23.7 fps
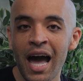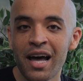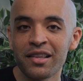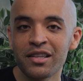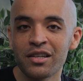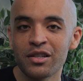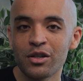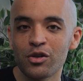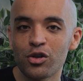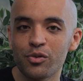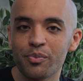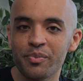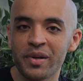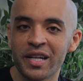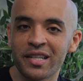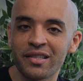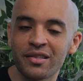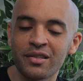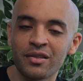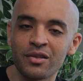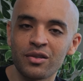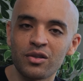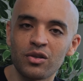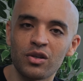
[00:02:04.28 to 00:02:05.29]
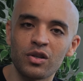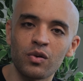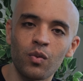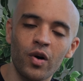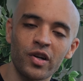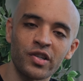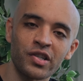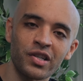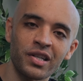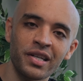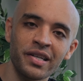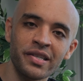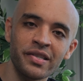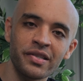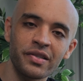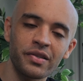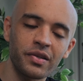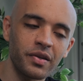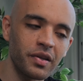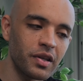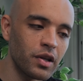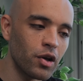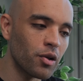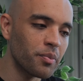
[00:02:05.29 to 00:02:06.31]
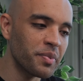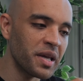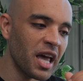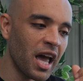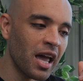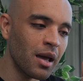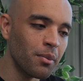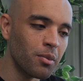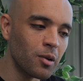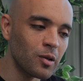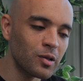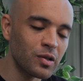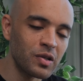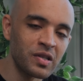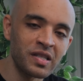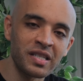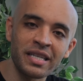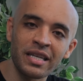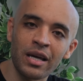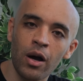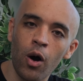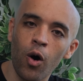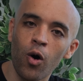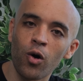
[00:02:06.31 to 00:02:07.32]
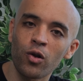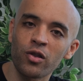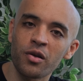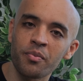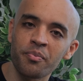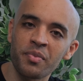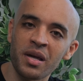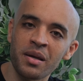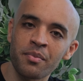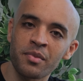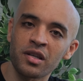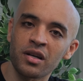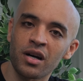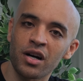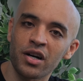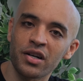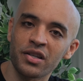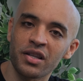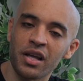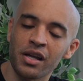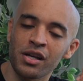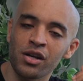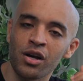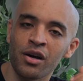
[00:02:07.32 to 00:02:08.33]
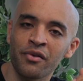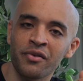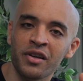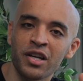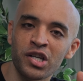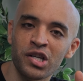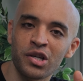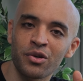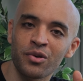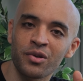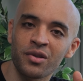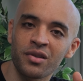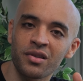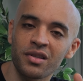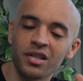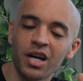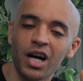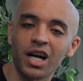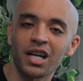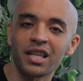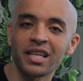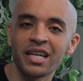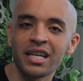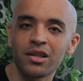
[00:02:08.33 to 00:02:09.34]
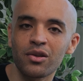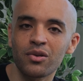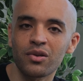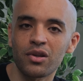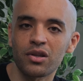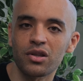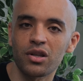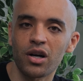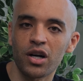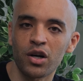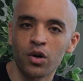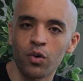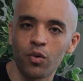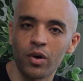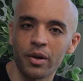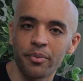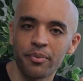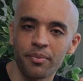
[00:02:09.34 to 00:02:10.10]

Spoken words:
adding your BINs to the watch list, you'll be able to see all the payment cards that you have issued that are leaked on the dark web.